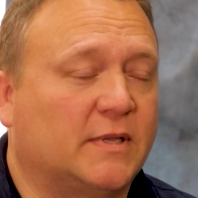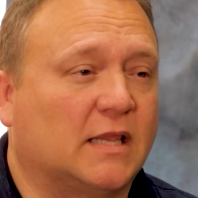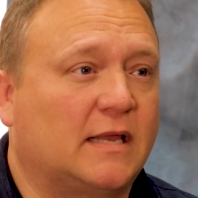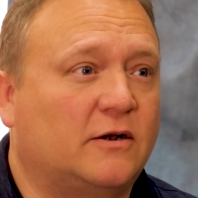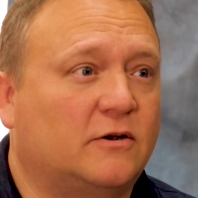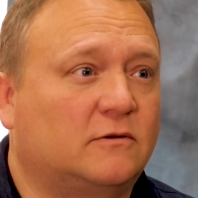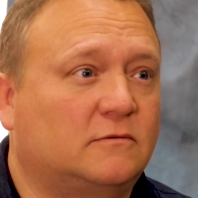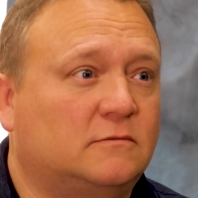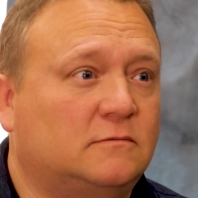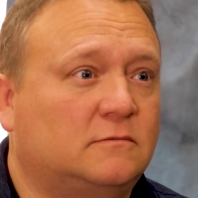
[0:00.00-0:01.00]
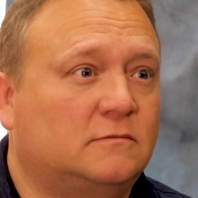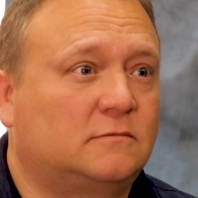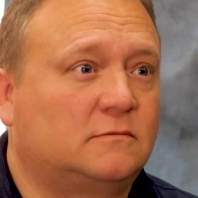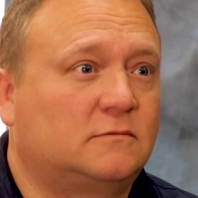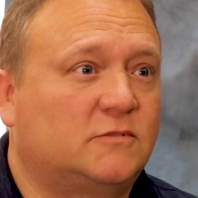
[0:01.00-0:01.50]
bit later,
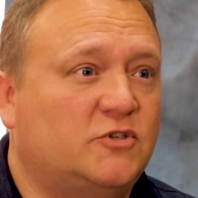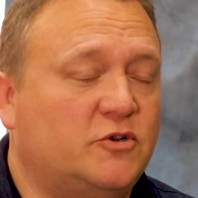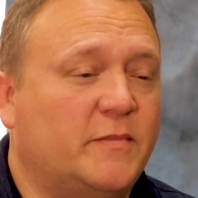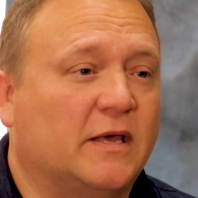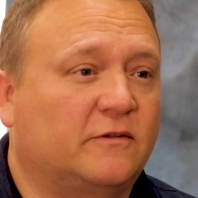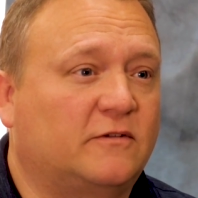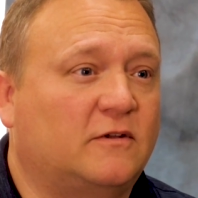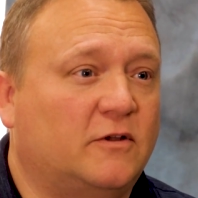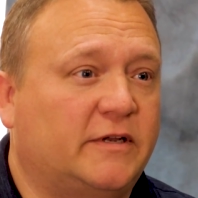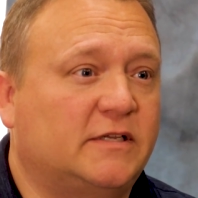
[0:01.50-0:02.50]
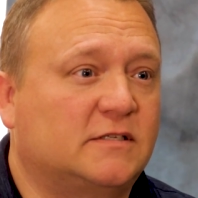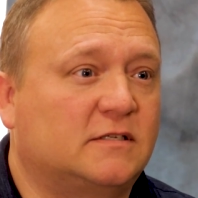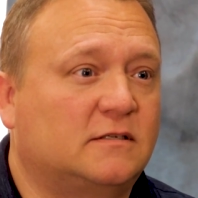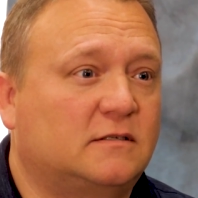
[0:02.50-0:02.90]
two males in hoodies,